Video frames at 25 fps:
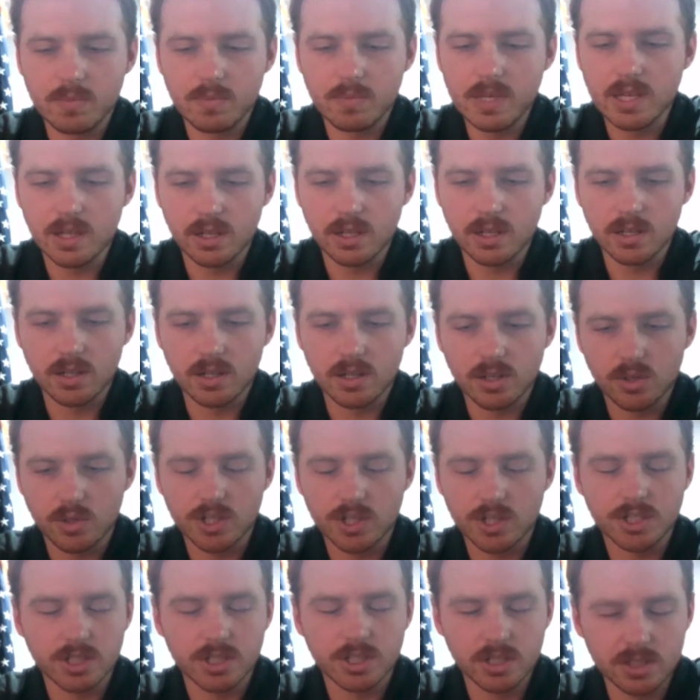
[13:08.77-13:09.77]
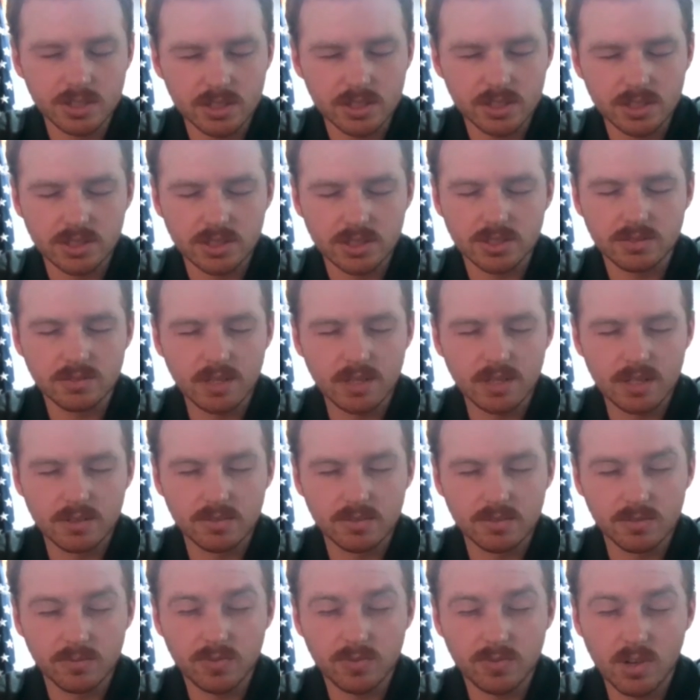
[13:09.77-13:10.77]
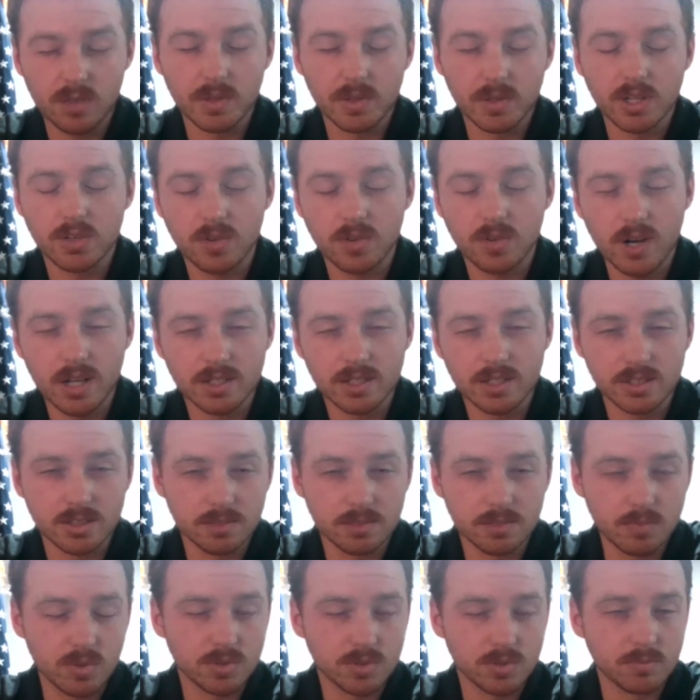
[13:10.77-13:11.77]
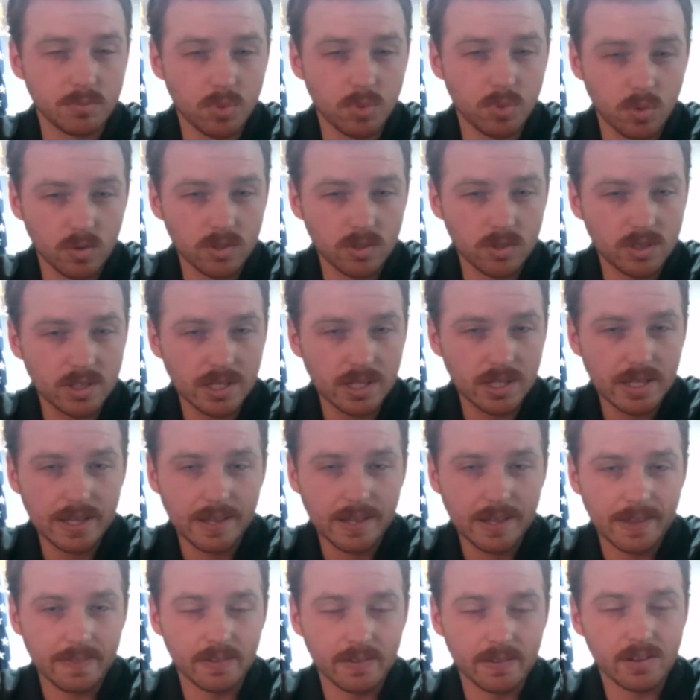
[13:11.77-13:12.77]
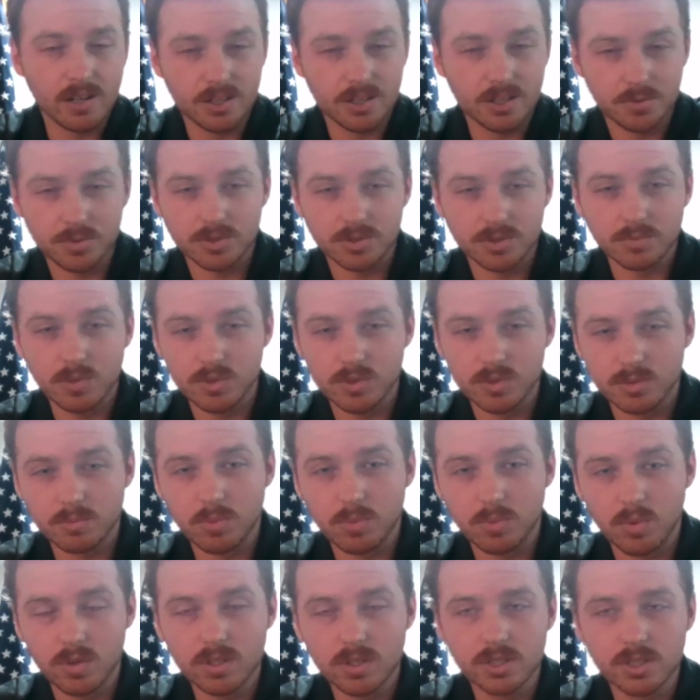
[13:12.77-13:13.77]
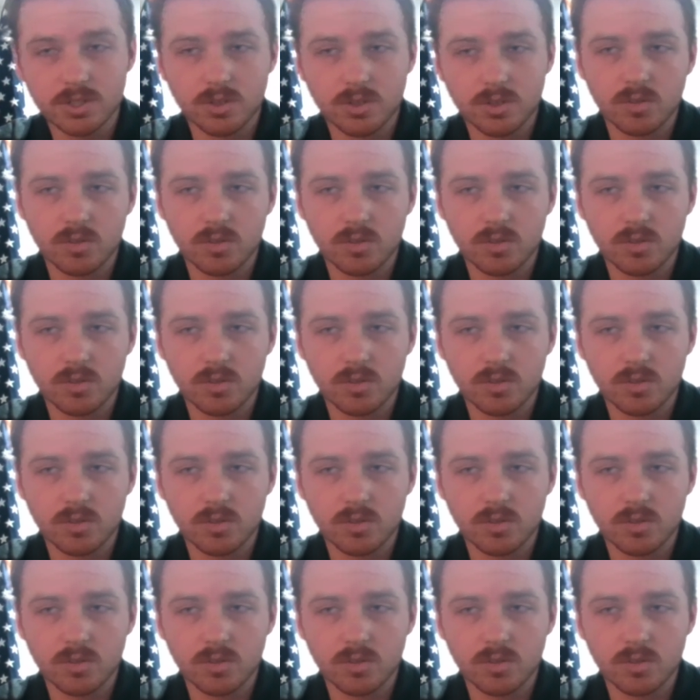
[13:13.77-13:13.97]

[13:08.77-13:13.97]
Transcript: being a Christian is and following Christ is the most important, and the gospel is the most important.